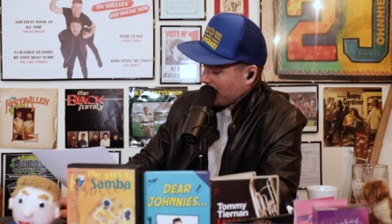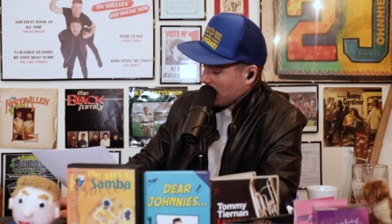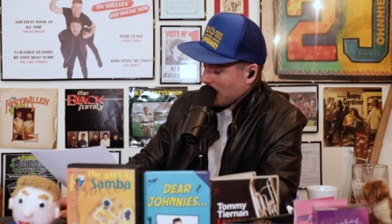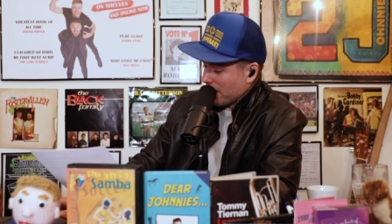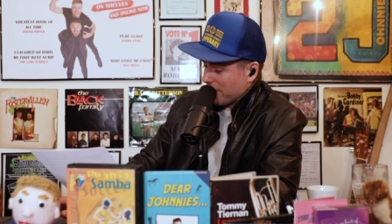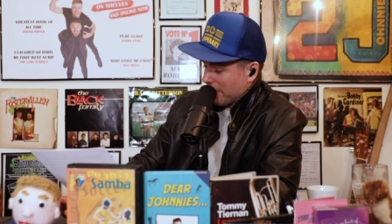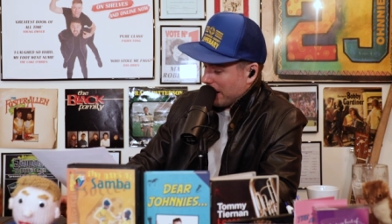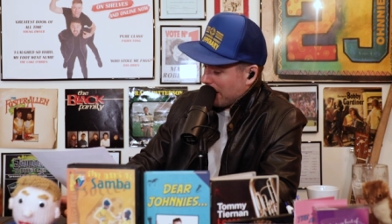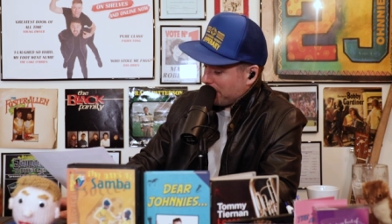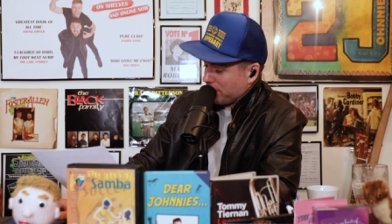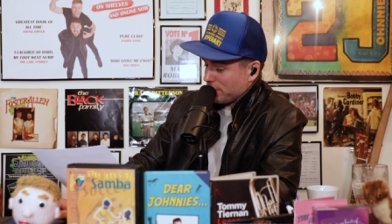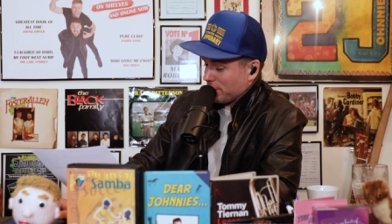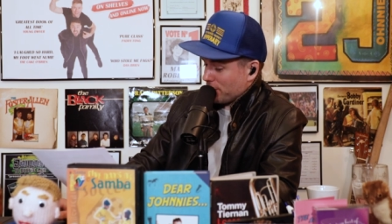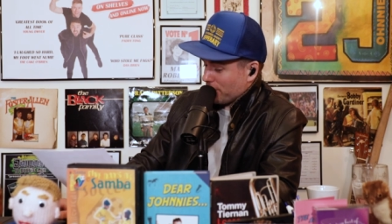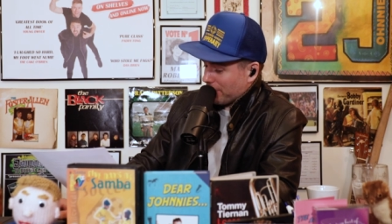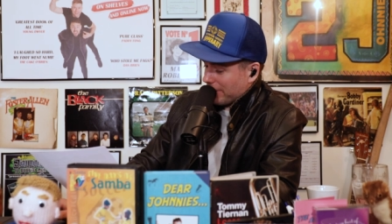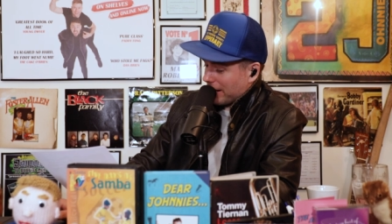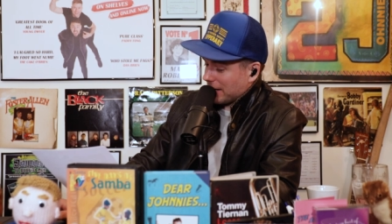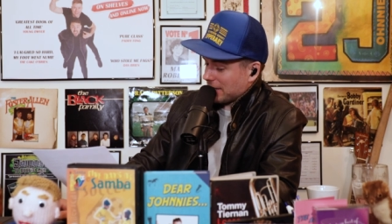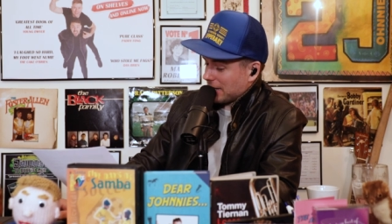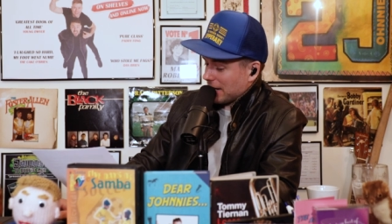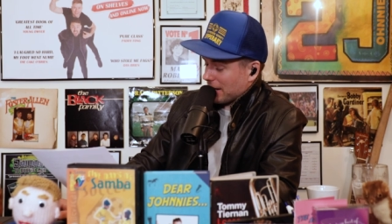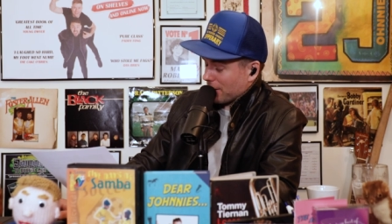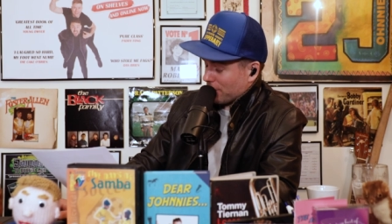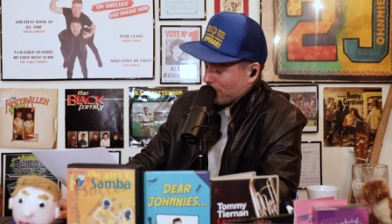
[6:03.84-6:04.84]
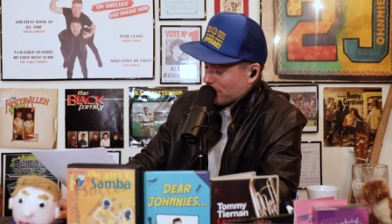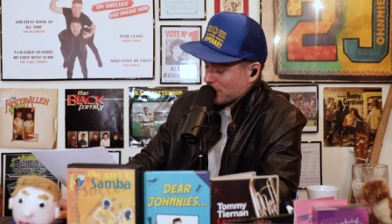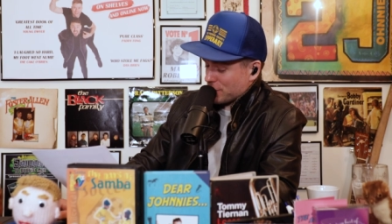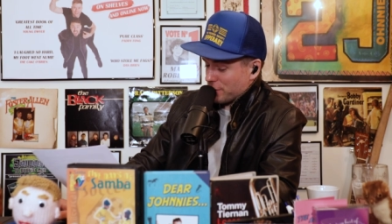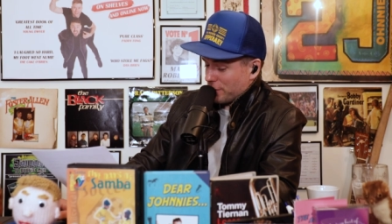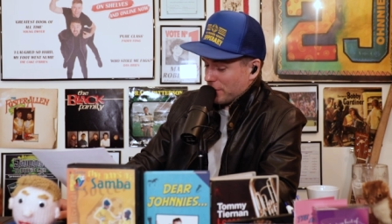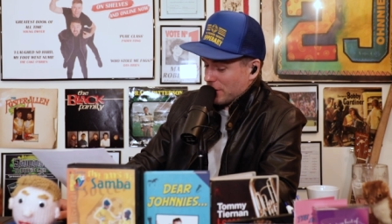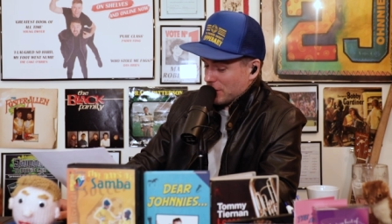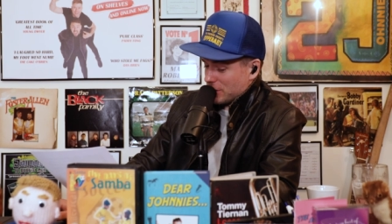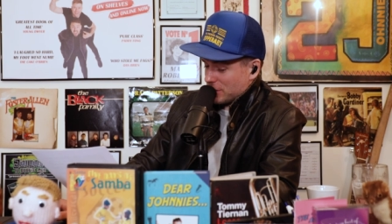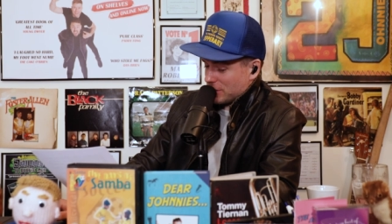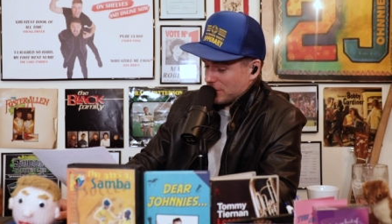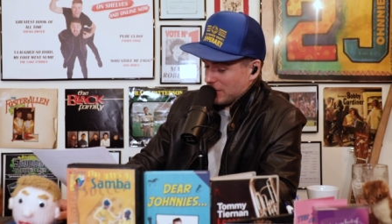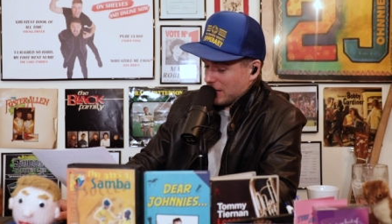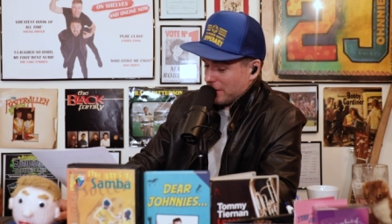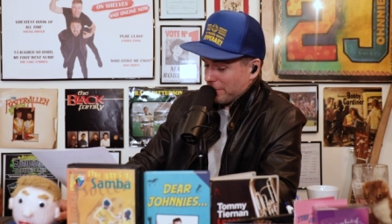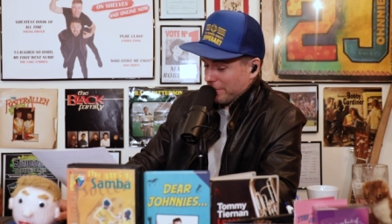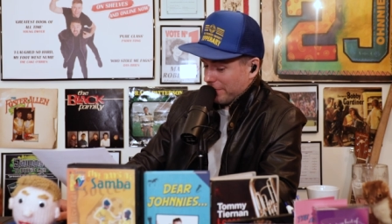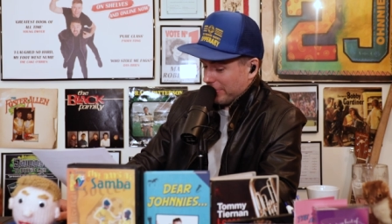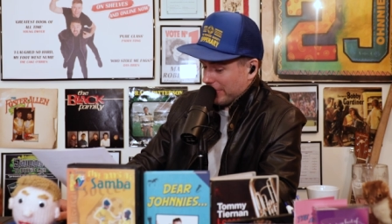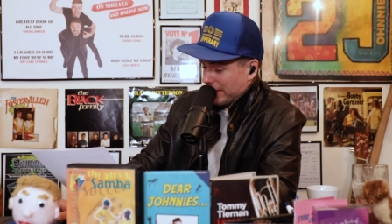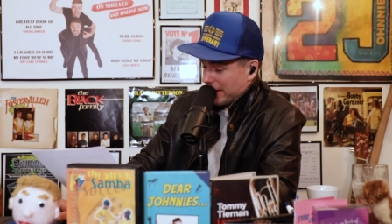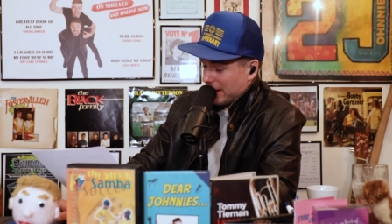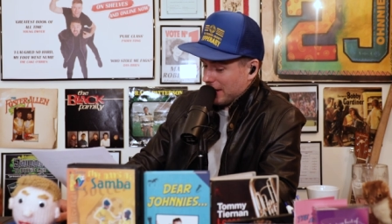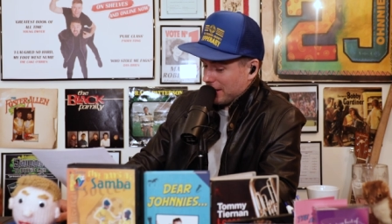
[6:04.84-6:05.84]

if Hefty don't get that crush finish this evening,